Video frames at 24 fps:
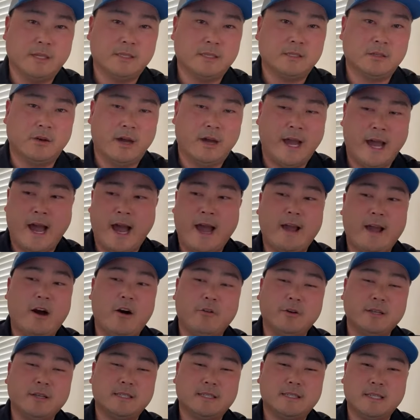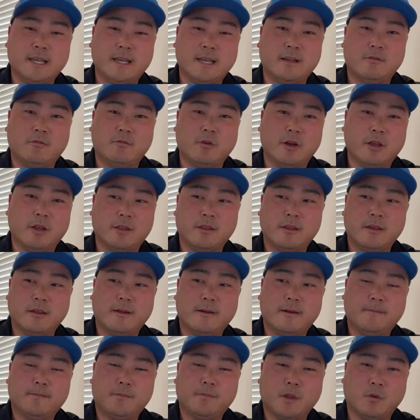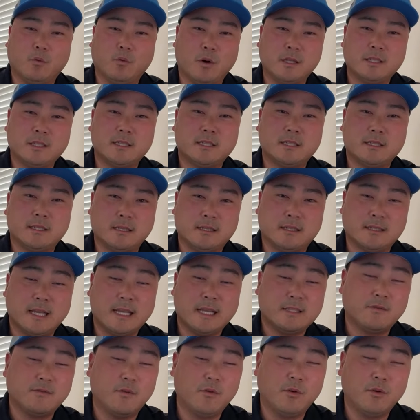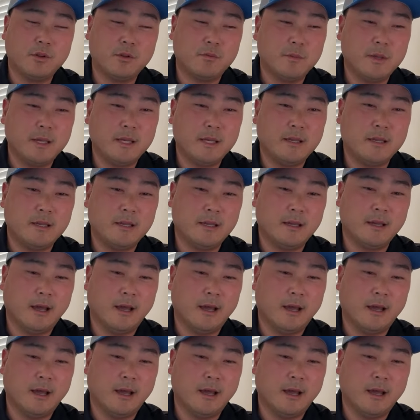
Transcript: So I always stick with what's successful with me.